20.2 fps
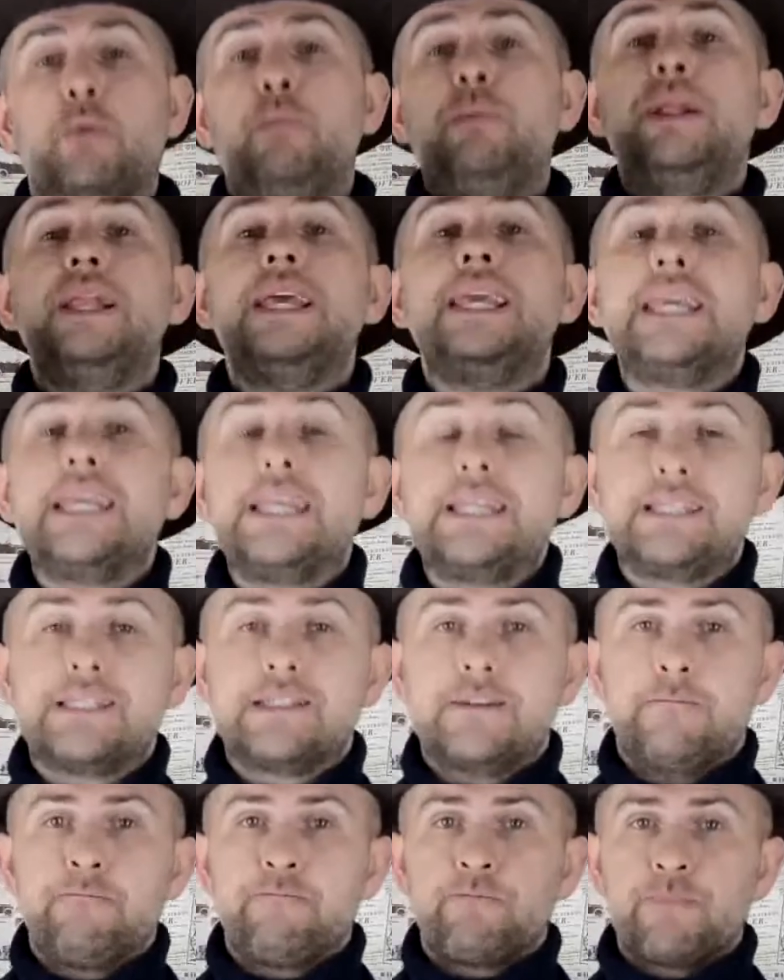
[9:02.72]

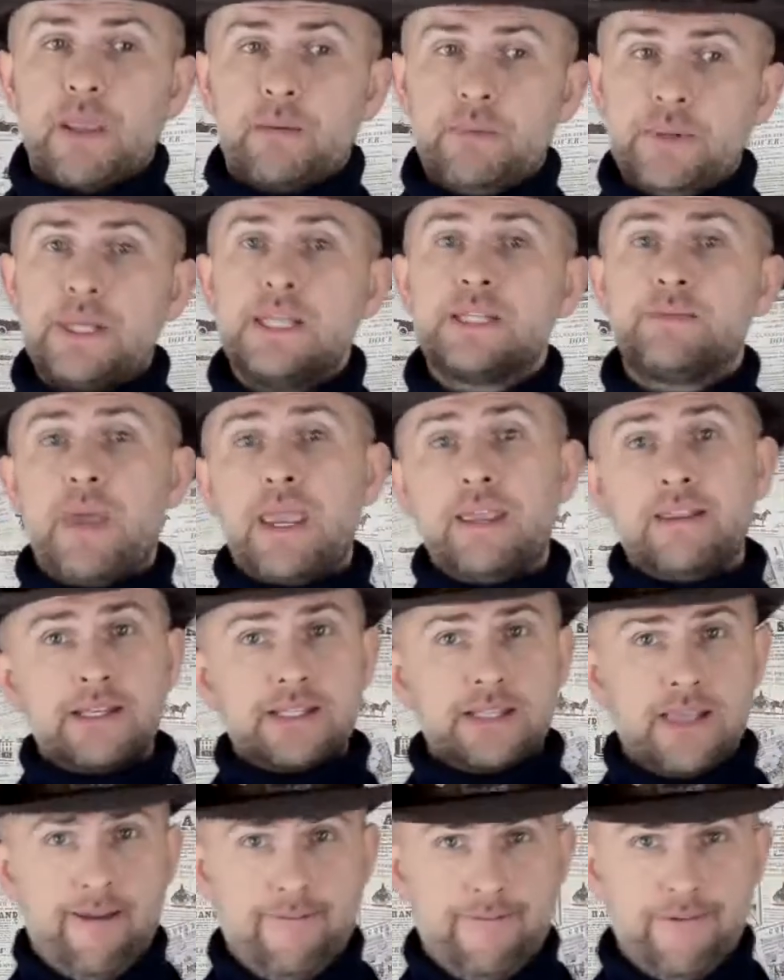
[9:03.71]
please make
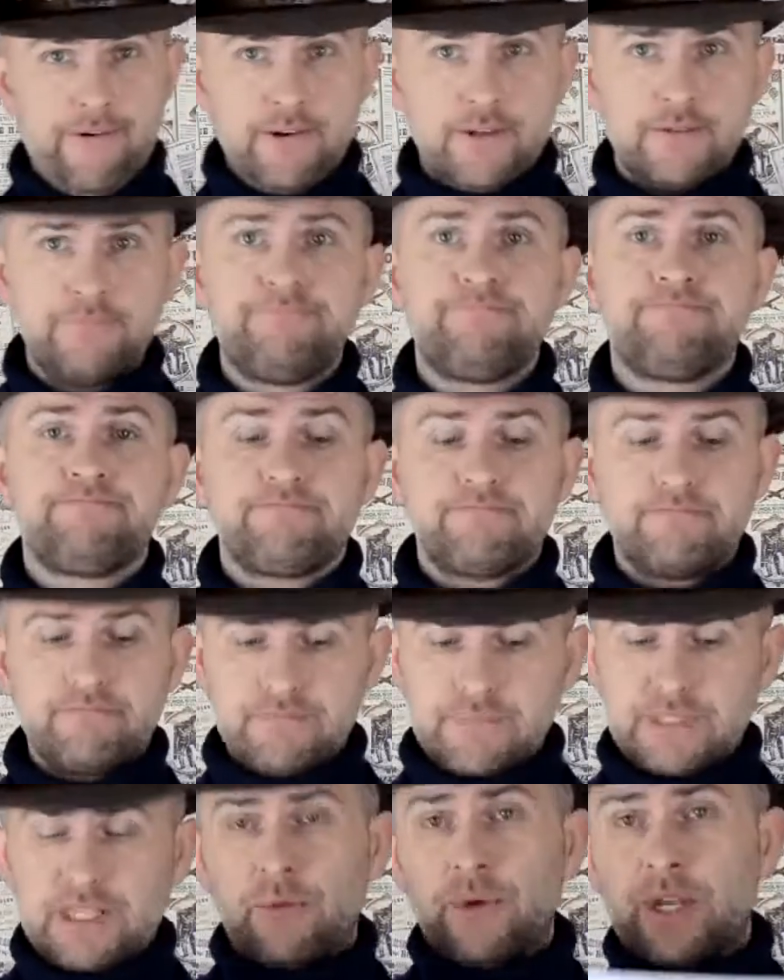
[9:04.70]
this effort.
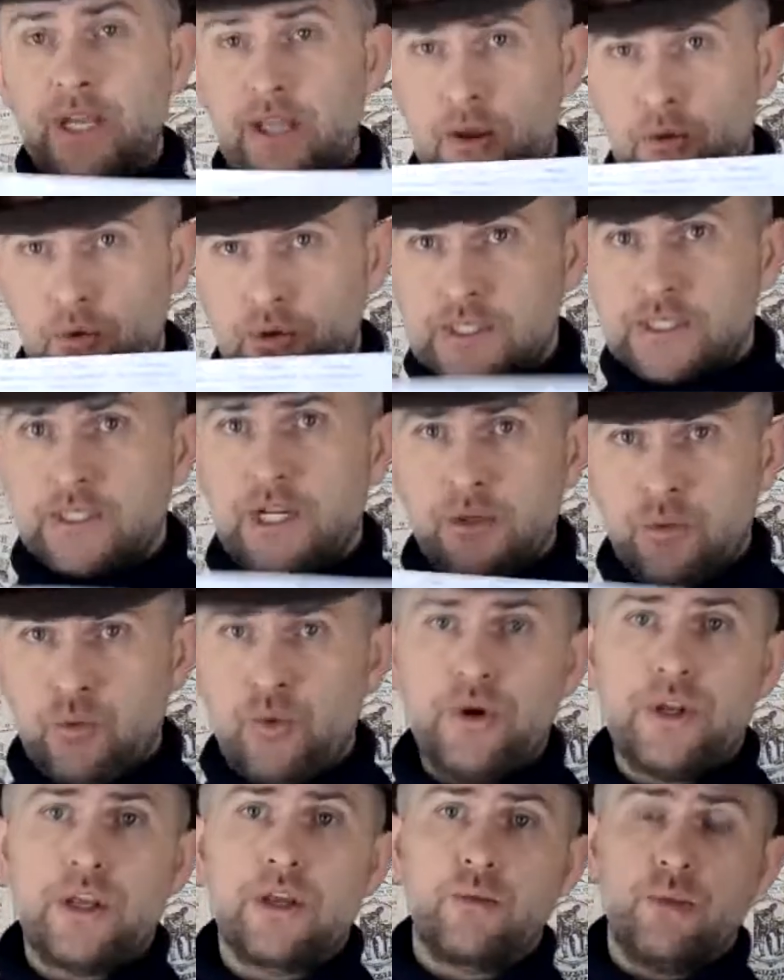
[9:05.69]
We're going to start
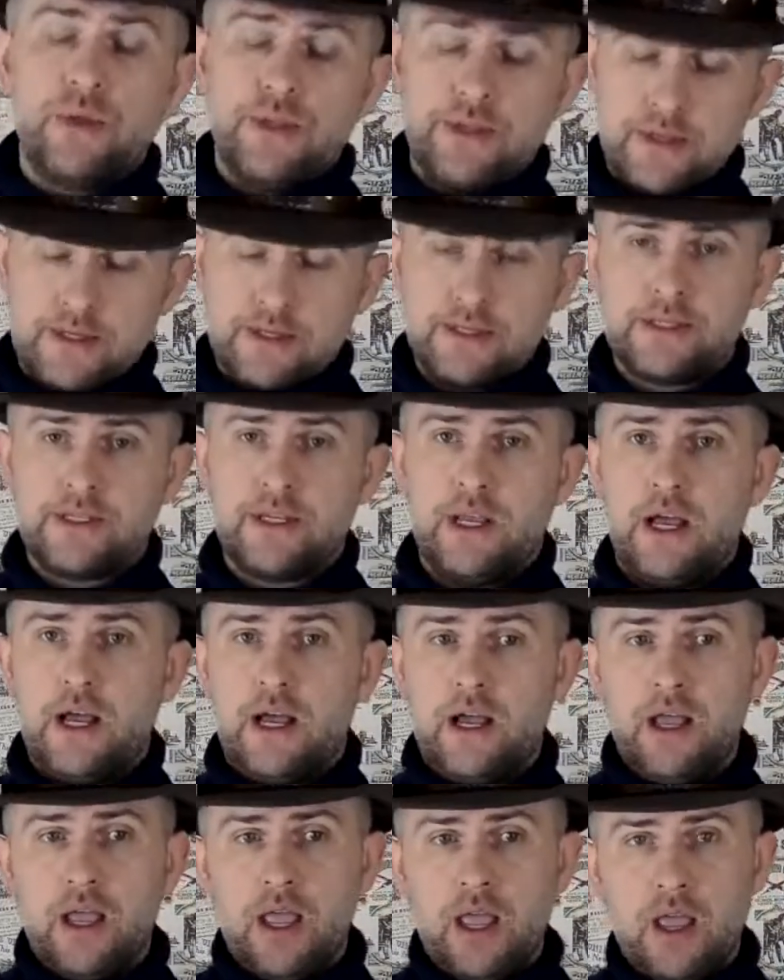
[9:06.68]
working with
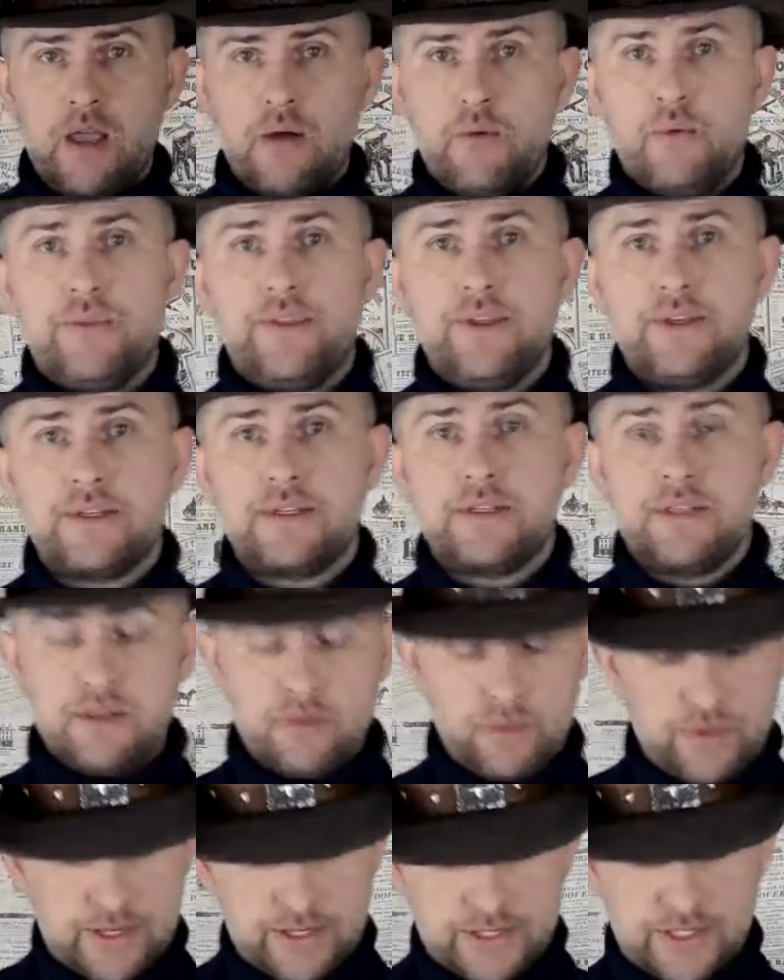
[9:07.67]

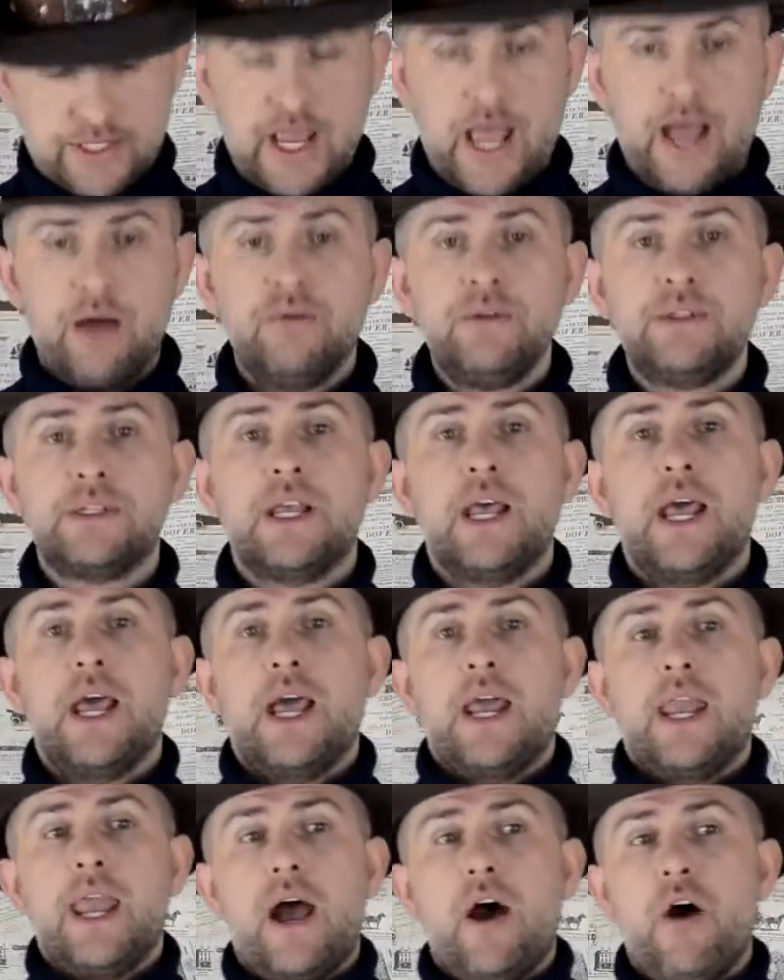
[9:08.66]
these sounds.
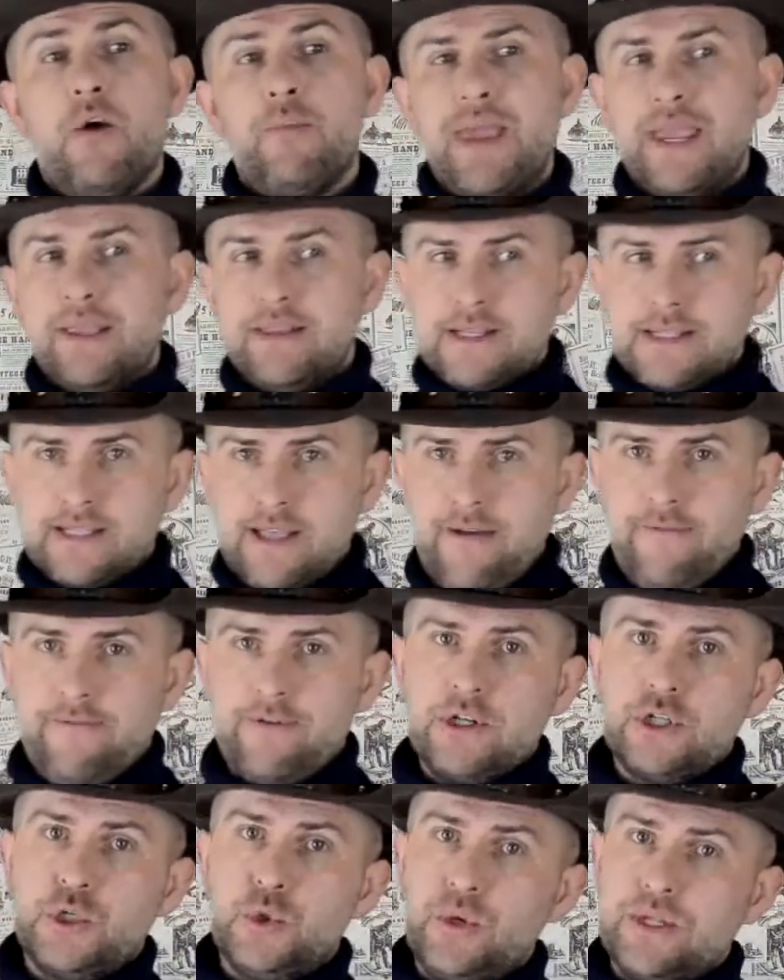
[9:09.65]
Now make this
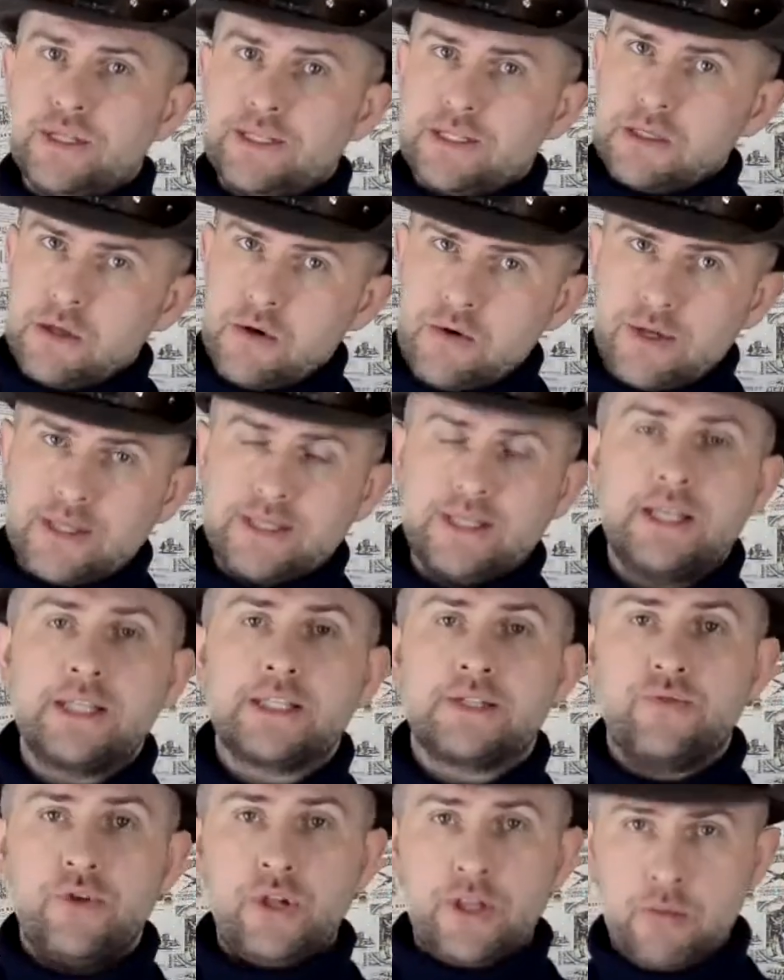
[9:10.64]
effort, do it seriously,
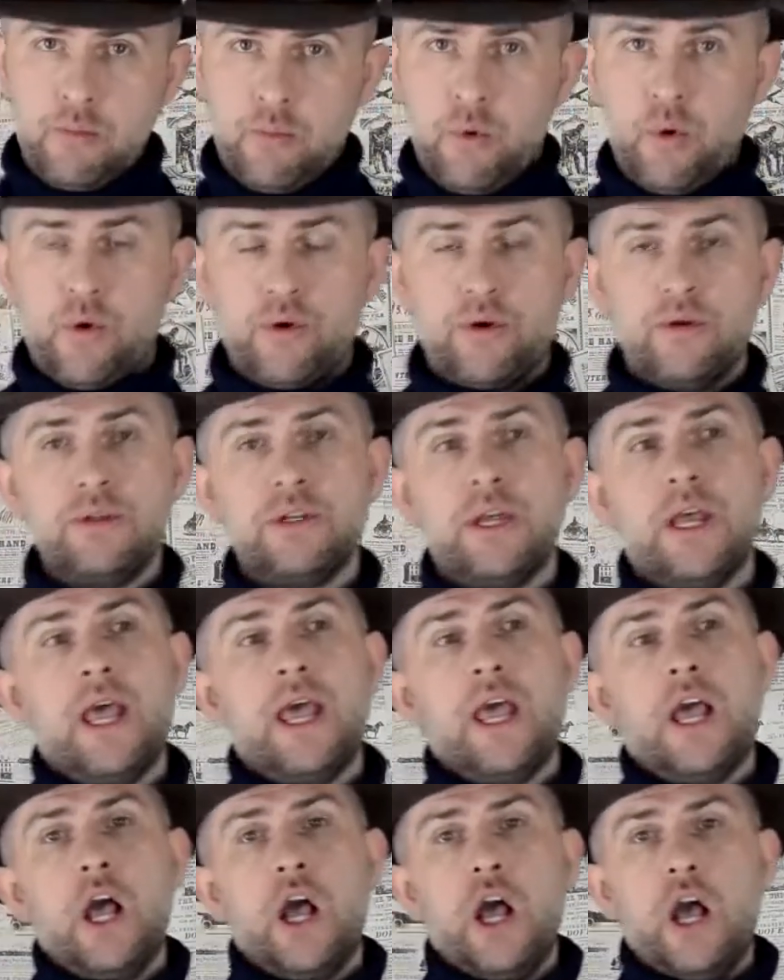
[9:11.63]
it's really important.
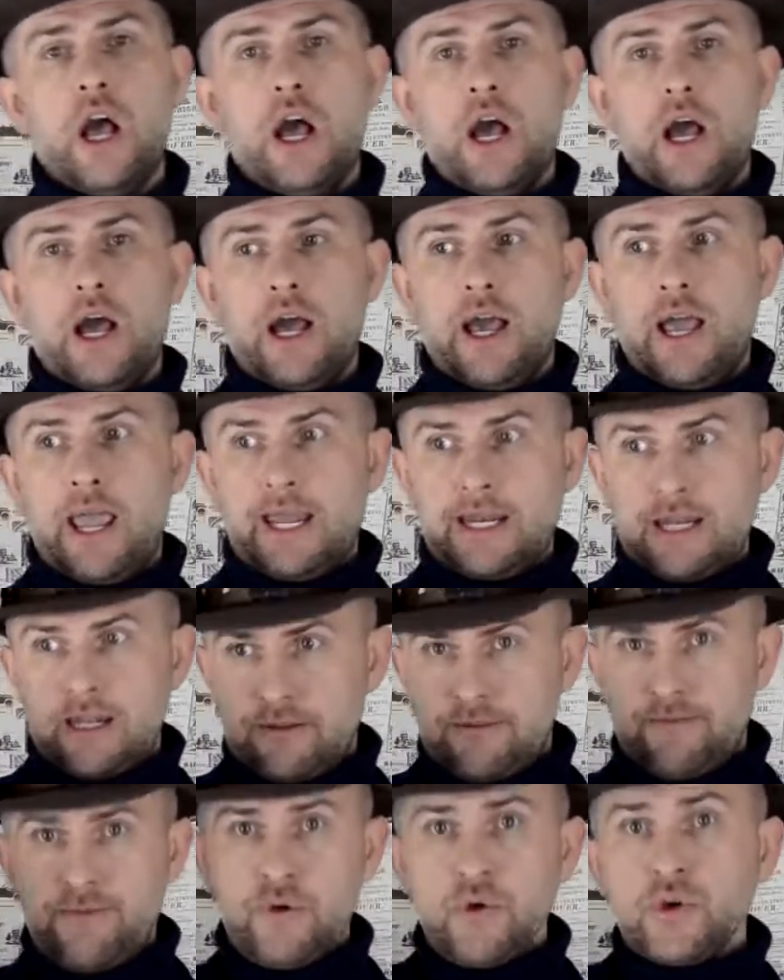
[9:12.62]
And
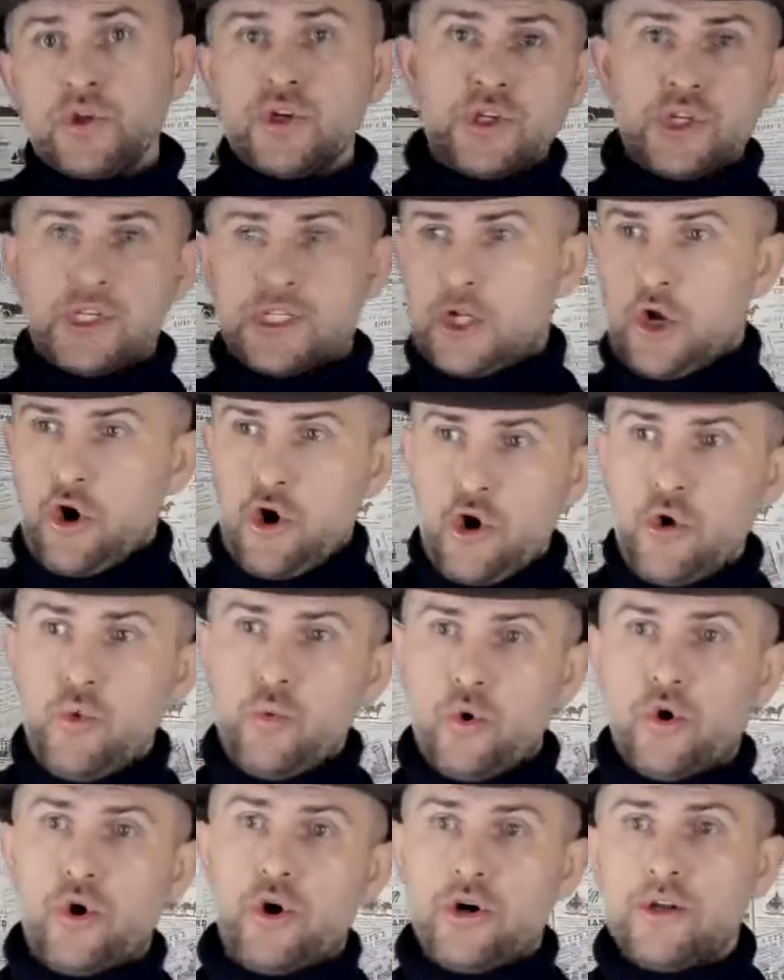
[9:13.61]
in the future, just learn
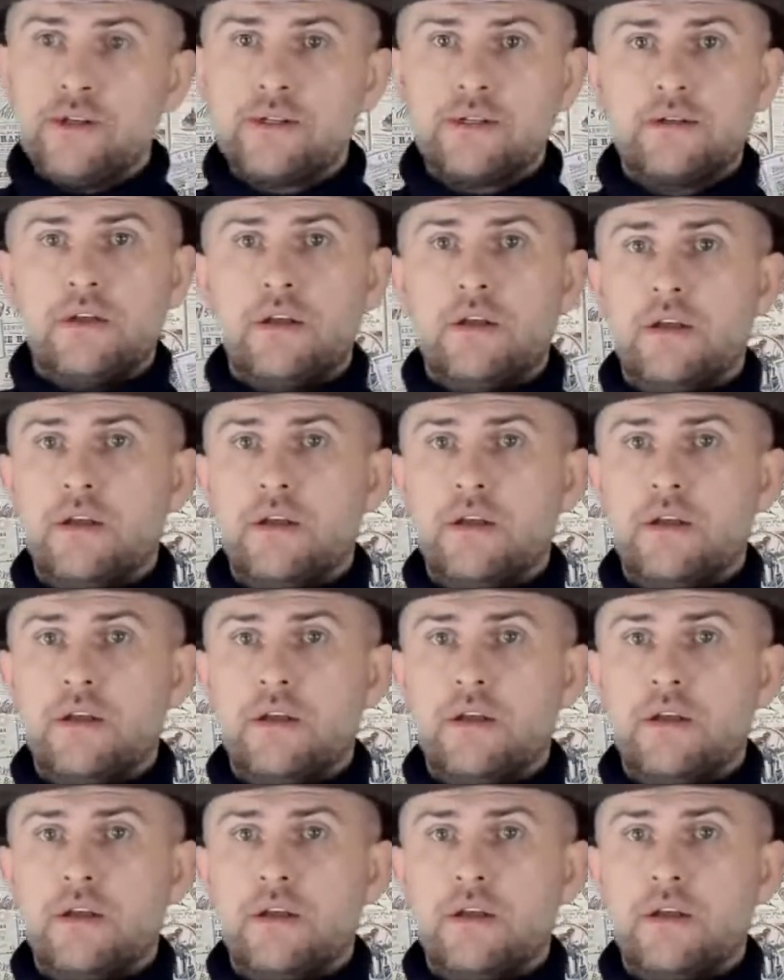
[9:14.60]
words,